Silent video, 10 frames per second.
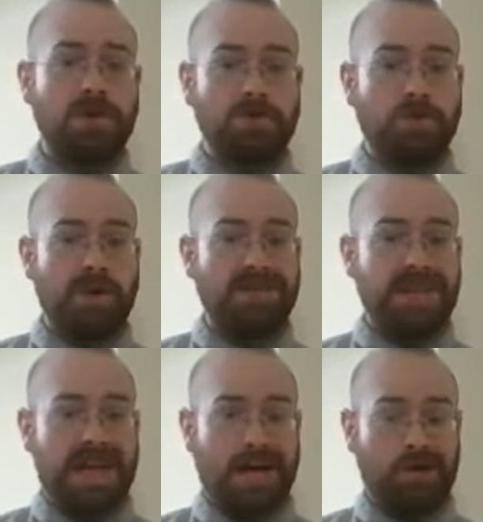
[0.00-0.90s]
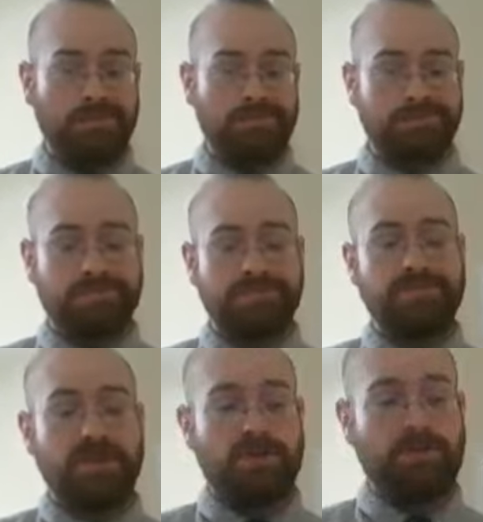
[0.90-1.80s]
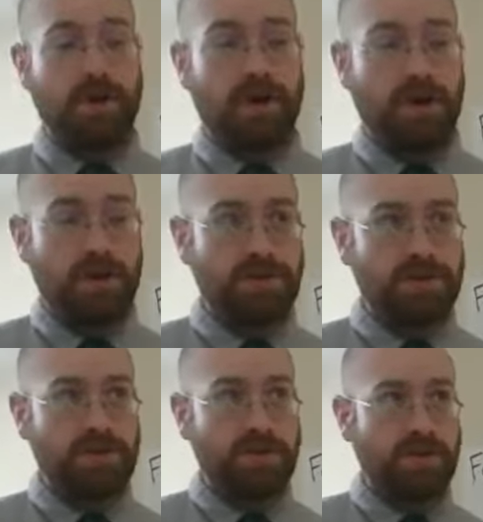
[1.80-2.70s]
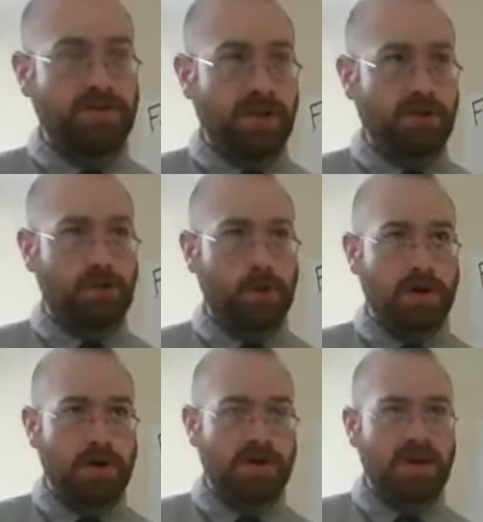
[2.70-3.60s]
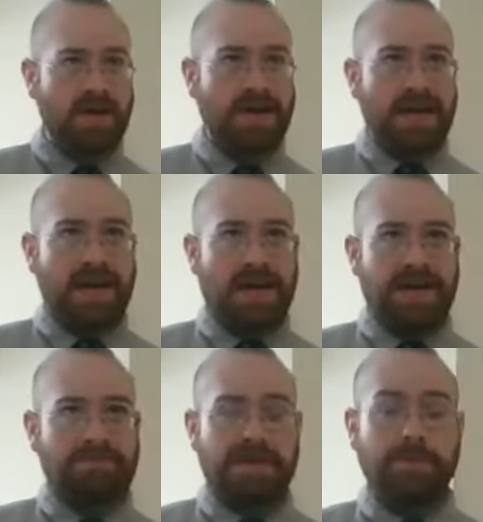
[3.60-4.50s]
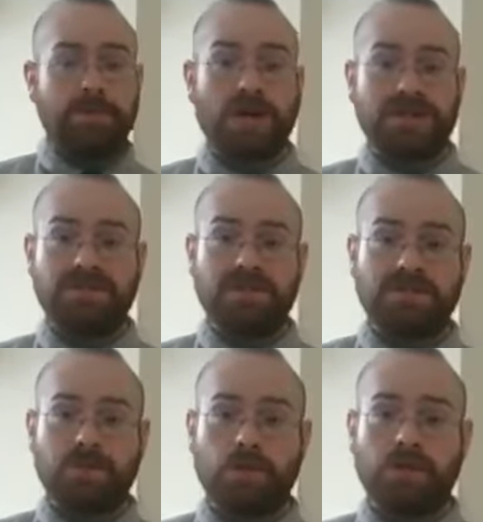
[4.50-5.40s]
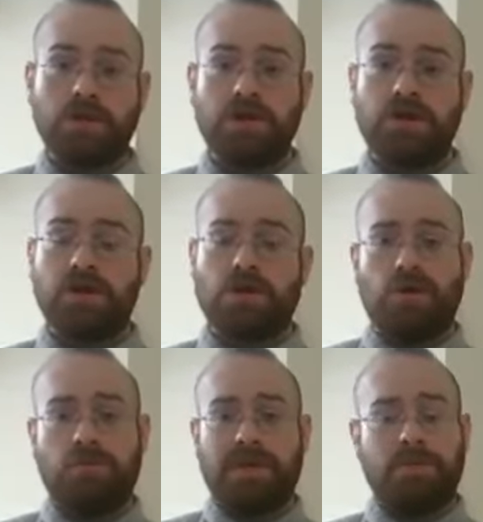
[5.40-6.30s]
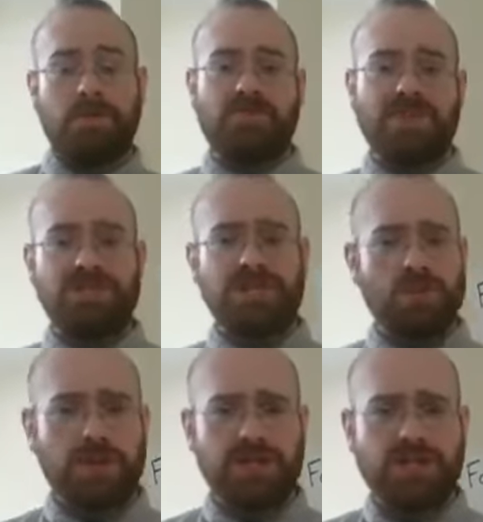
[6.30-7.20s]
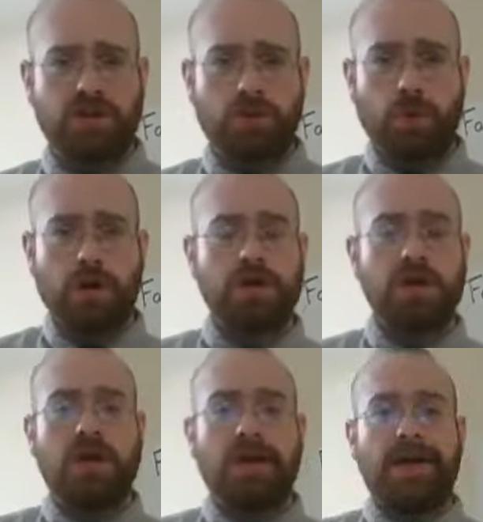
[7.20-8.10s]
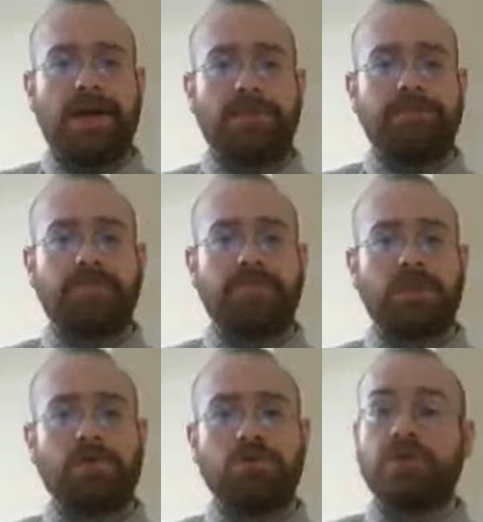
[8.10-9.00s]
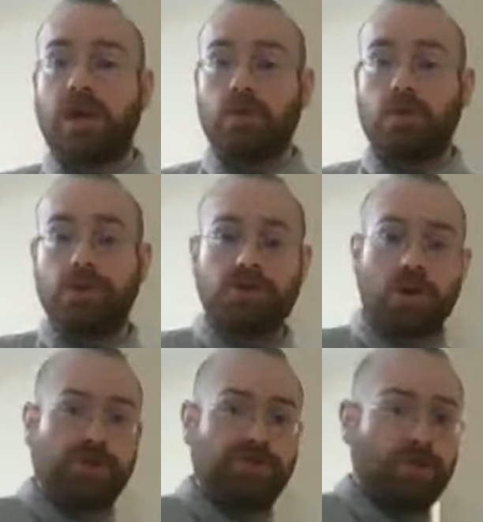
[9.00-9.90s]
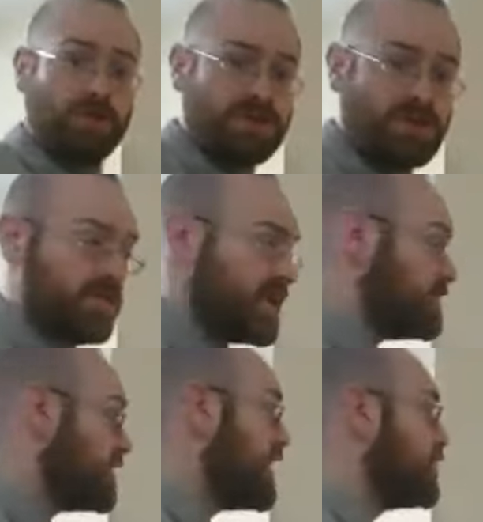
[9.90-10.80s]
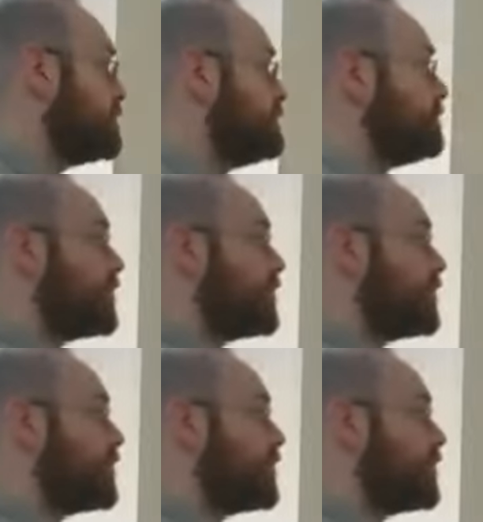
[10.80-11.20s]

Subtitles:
So by now, you've paused, you've done your work, maybe you got stuck somewhere, or maybe you finished and want to check your work. So now we're going to go through solving it together.